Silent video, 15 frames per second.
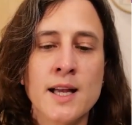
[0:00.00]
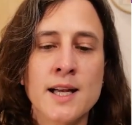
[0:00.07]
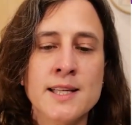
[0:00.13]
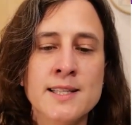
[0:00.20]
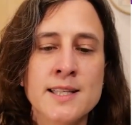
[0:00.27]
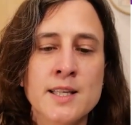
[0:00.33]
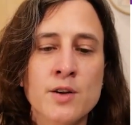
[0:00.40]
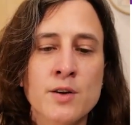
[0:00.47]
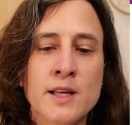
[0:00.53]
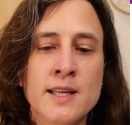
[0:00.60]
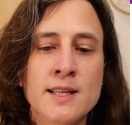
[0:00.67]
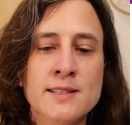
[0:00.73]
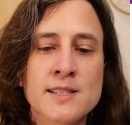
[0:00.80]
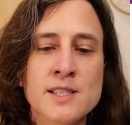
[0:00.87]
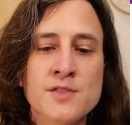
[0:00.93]

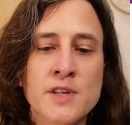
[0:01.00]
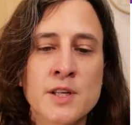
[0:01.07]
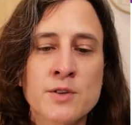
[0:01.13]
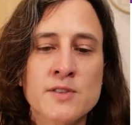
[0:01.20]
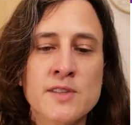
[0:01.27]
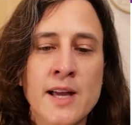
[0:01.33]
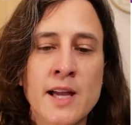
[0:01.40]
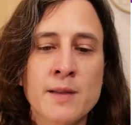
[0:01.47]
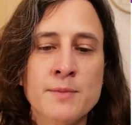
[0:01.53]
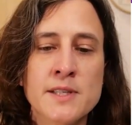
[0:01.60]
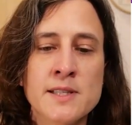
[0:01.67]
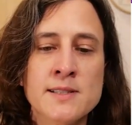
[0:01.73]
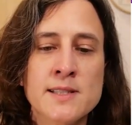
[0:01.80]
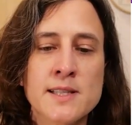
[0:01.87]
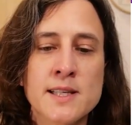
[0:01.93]
Clinically, this phenotype
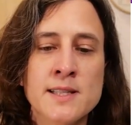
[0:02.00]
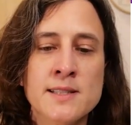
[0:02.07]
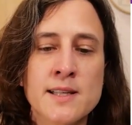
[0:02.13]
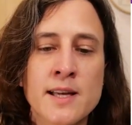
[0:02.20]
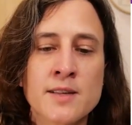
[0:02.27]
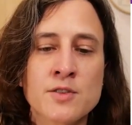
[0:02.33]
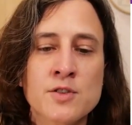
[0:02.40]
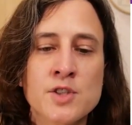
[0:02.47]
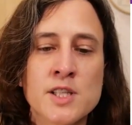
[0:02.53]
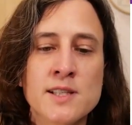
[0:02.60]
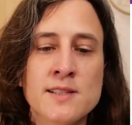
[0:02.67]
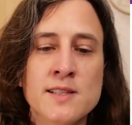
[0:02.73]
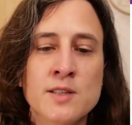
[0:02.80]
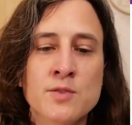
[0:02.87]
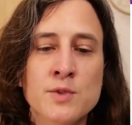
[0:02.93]
is
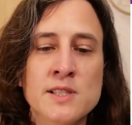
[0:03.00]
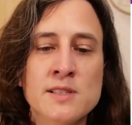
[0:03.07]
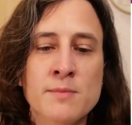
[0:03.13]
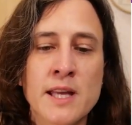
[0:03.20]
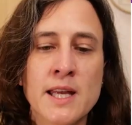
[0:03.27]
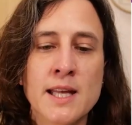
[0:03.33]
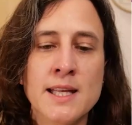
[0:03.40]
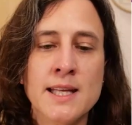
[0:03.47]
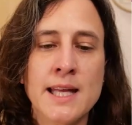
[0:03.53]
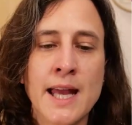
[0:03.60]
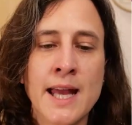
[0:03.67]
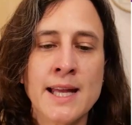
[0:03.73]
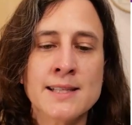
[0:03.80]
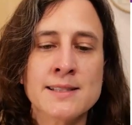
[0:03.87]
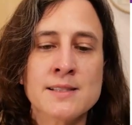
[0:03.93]
associated with mechanic
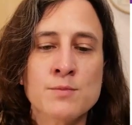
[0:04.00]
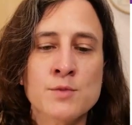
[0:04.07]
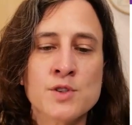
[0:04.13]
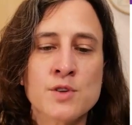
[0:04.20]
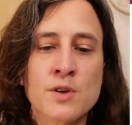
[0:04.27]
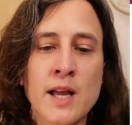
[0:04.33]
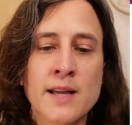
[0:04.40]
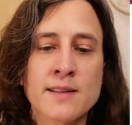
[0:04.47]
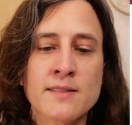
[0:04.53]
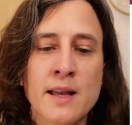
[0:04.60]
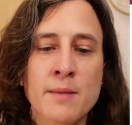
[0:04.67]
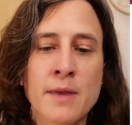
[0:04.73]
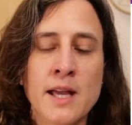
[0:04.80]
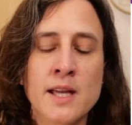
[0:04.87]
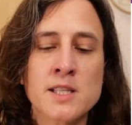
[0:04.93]
ends, muscular
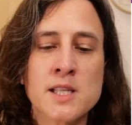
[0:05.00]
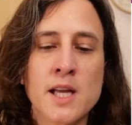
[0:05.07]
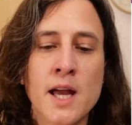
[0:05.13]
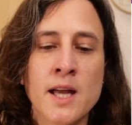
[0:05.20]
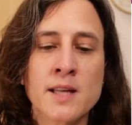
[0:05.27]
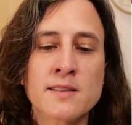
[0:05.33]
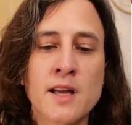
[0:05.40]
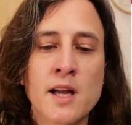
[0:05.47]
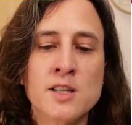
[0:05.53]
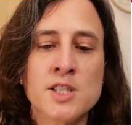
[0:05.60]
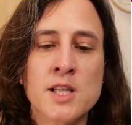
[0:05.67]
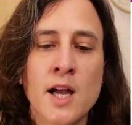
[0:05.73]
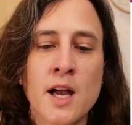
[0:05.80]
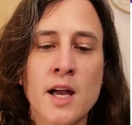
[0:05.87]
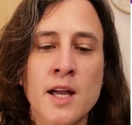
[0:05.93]
damage,
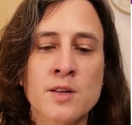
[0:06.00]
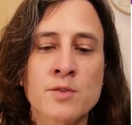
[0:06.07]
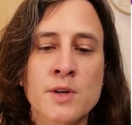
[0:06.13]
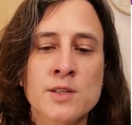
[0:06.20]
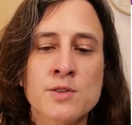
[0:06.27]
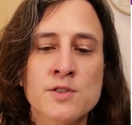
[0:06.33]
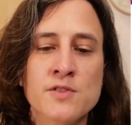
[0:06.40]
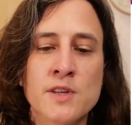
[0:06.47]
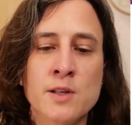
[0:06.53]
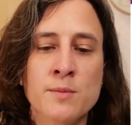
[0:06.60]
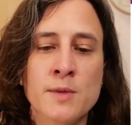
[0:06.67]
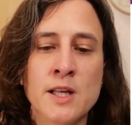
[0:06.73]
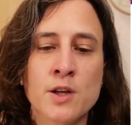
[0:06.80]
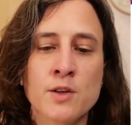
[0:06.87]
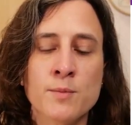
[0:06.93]
arthralgia, and Raynaud's
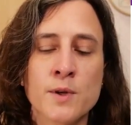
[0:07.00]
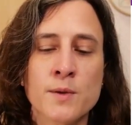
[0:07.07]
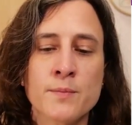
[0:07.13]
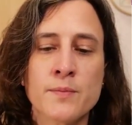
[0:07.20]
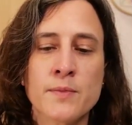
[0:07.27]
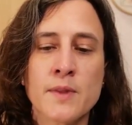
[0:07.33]
phenomenon.